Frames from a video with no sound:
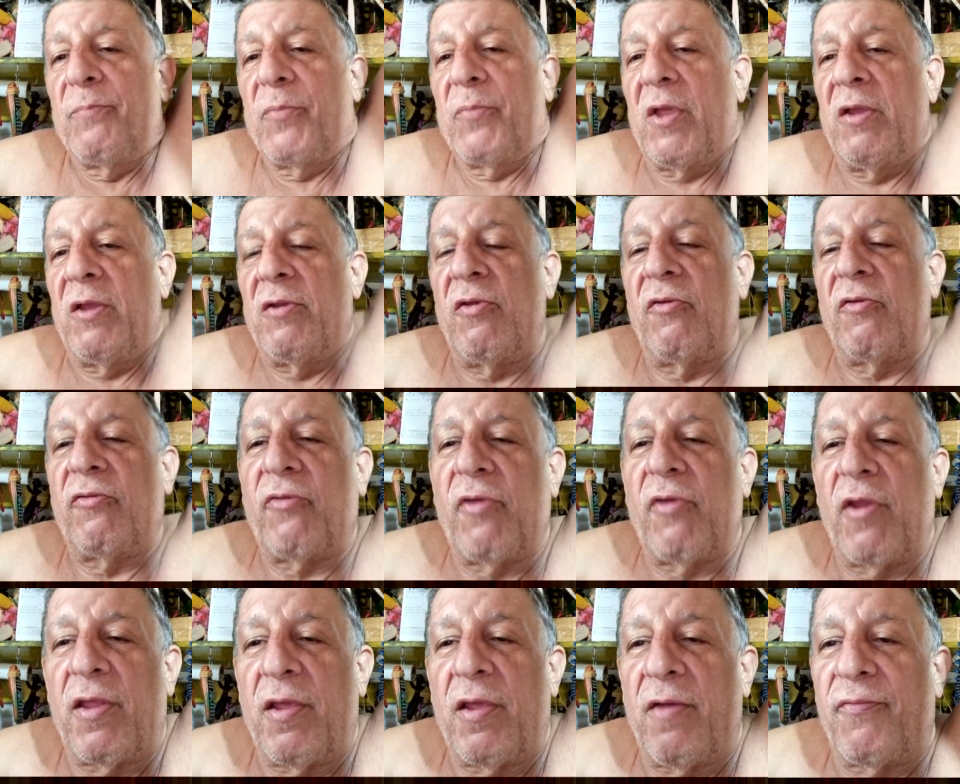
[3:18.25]
in the
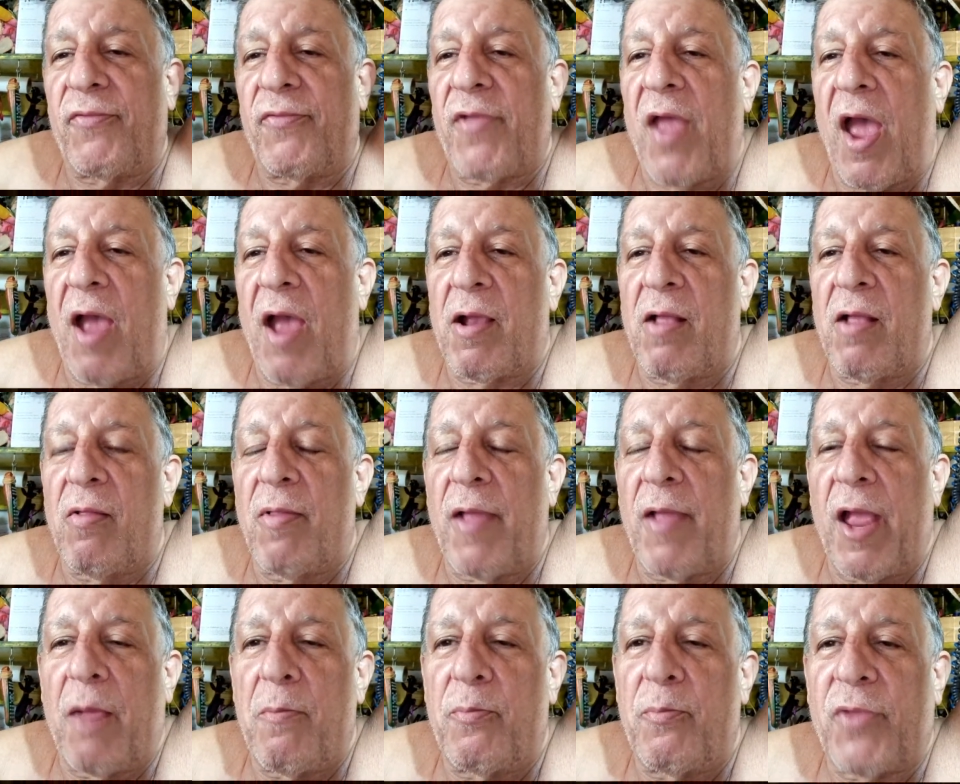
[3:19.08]
city of
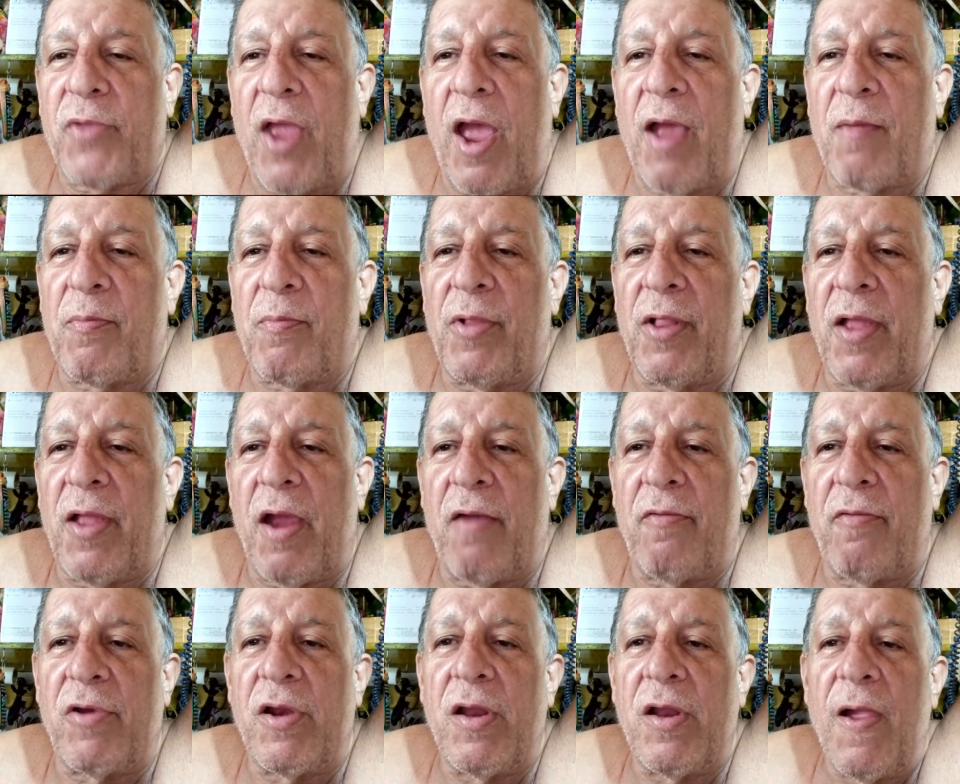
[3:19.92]

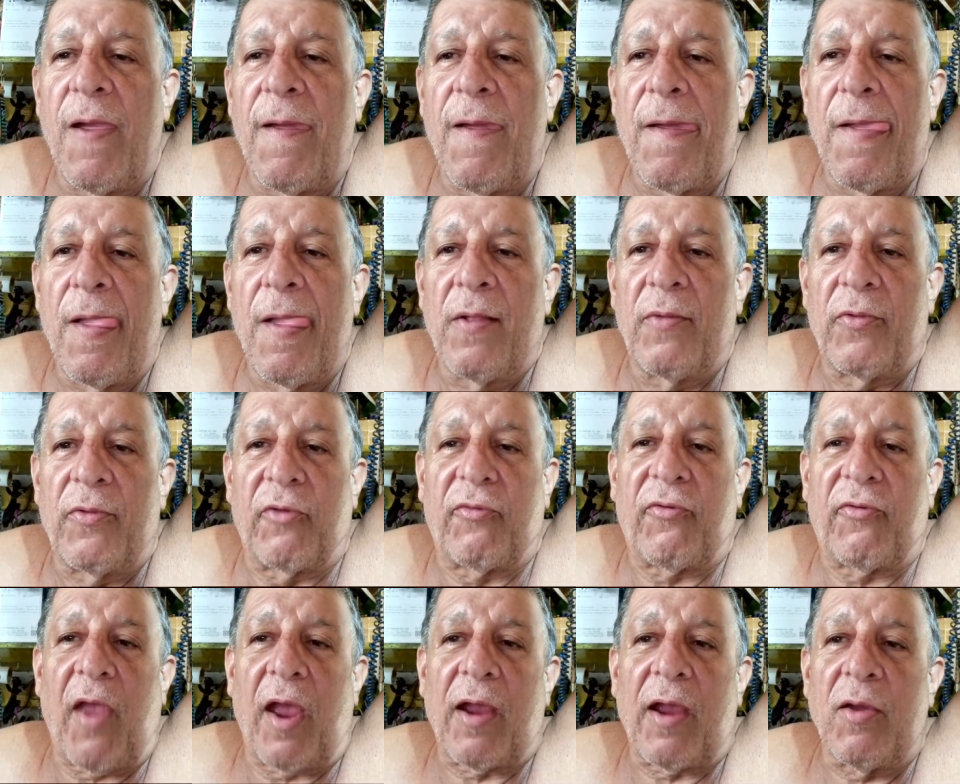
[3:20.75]
Tagbilaran, the
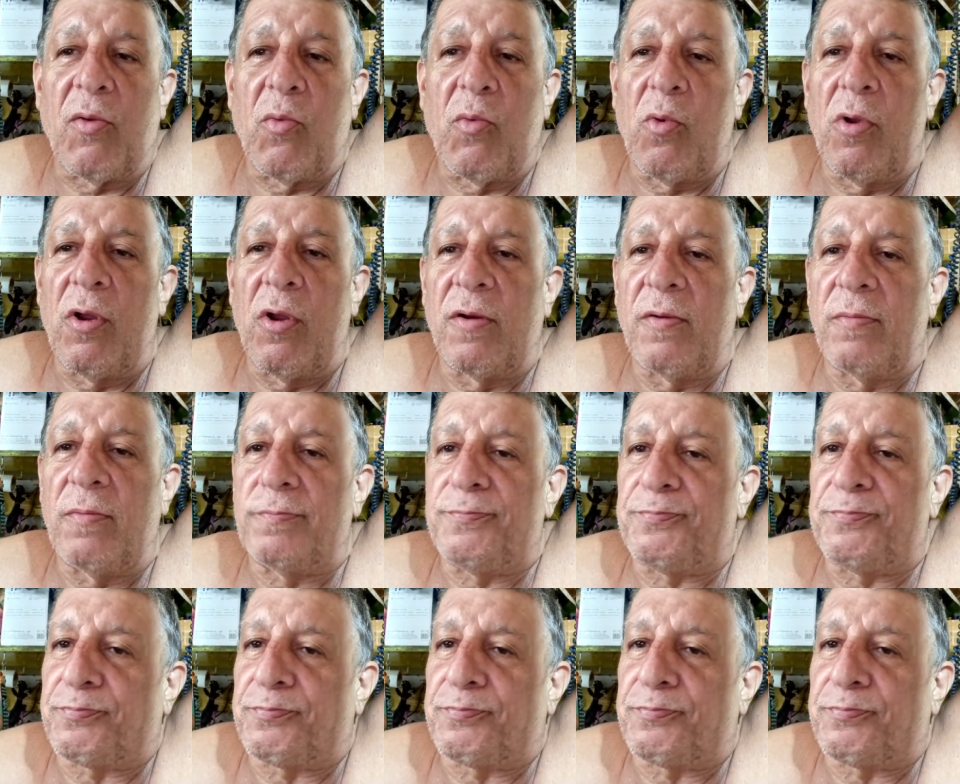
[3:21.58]
second one,